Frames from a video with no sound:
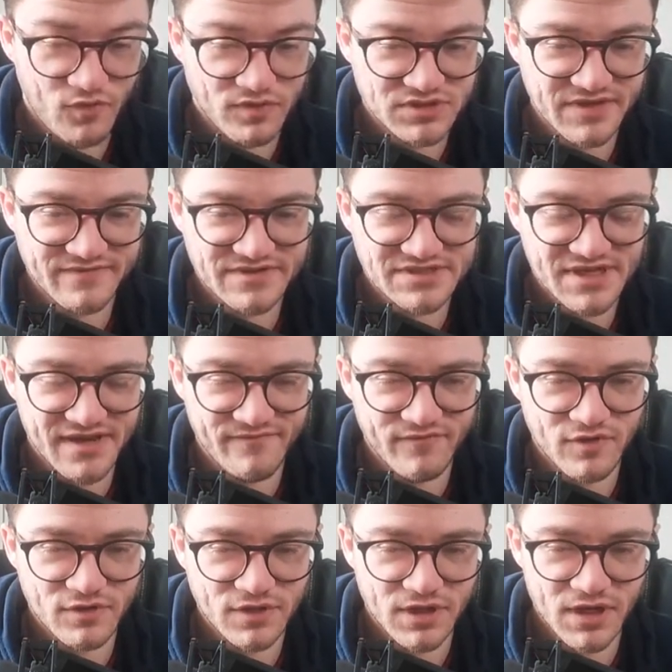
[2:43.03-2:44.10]
Let's give it a tap for
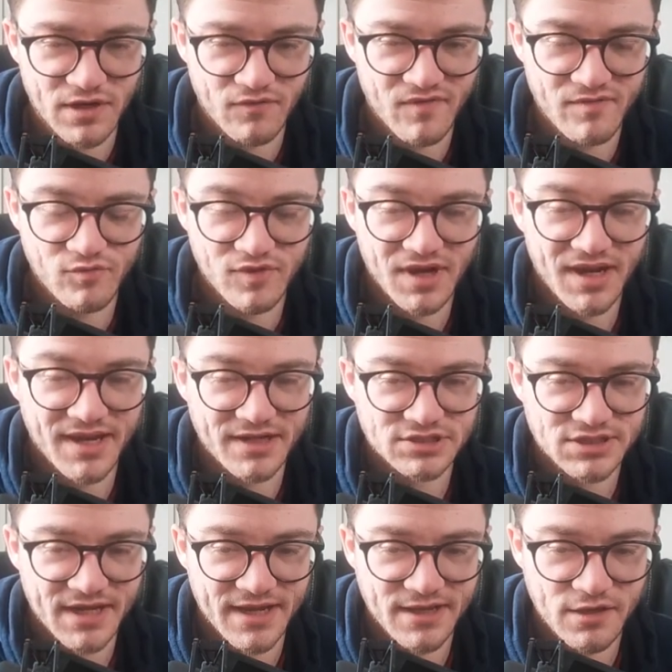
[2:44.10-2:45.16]
good luck. Rebel Clash,
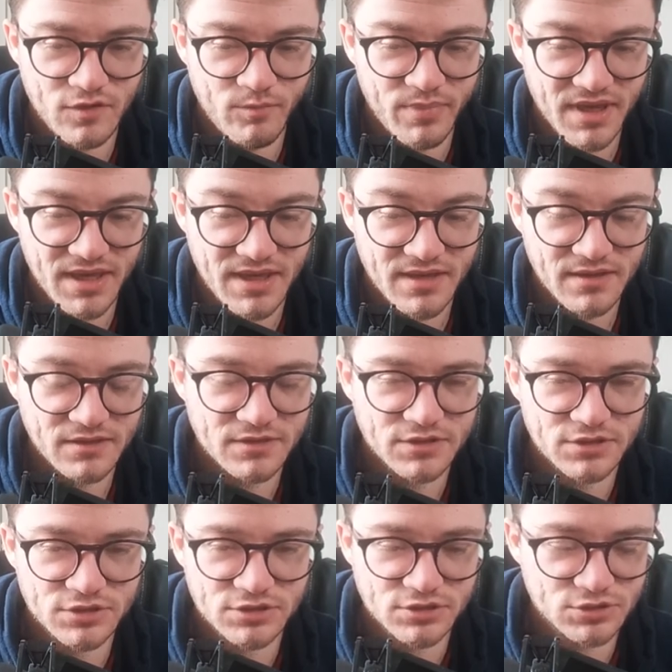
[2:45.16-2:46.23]
can you beat
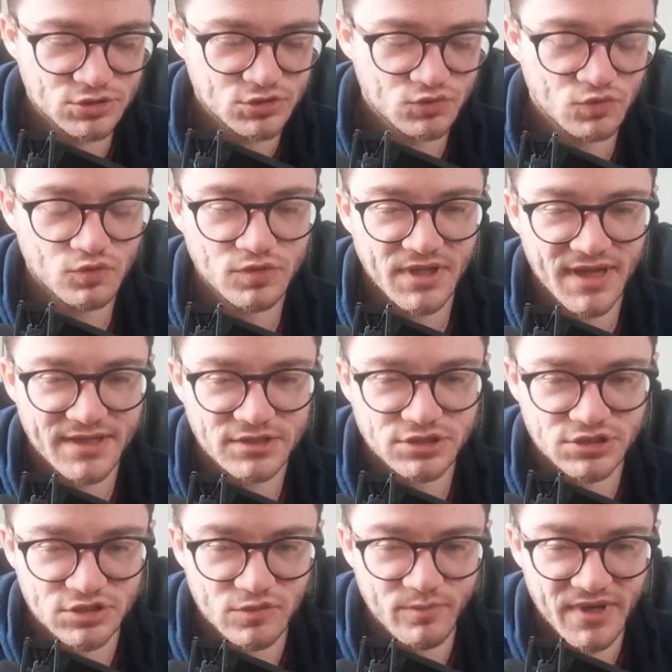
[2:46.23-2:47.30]
Sword and
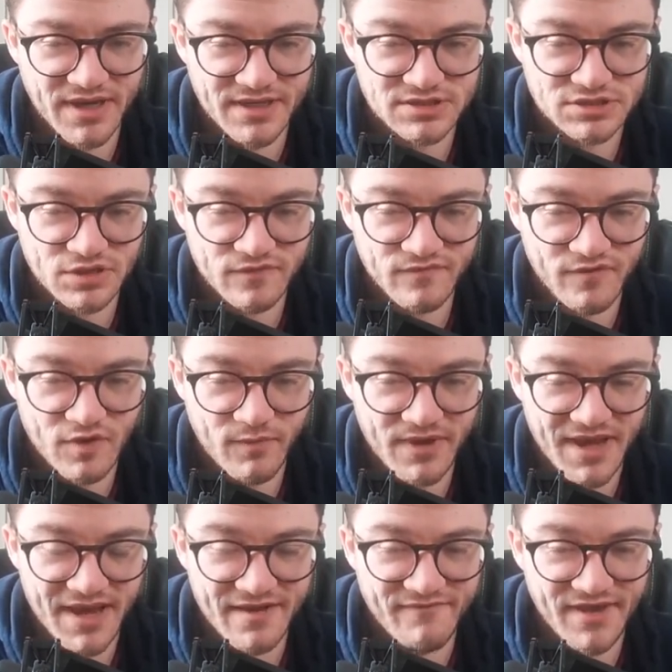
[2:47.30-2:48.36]
Shield base? So far we
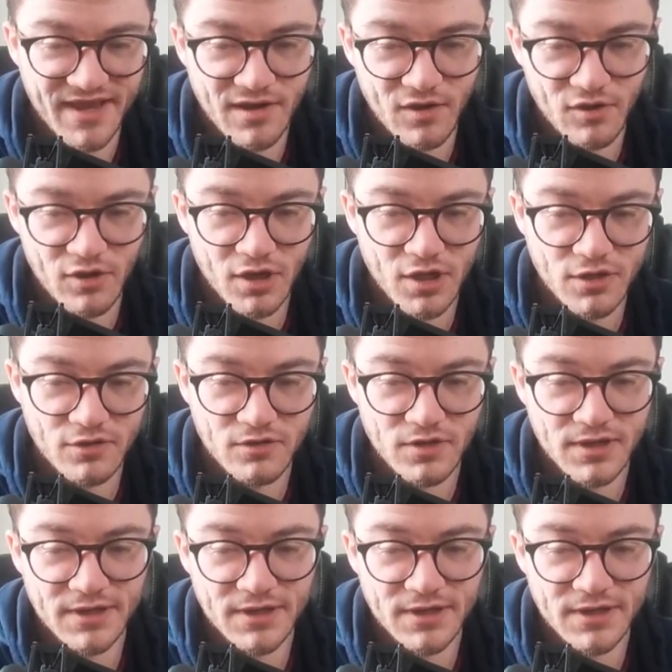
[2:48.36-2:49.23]
have a Holo,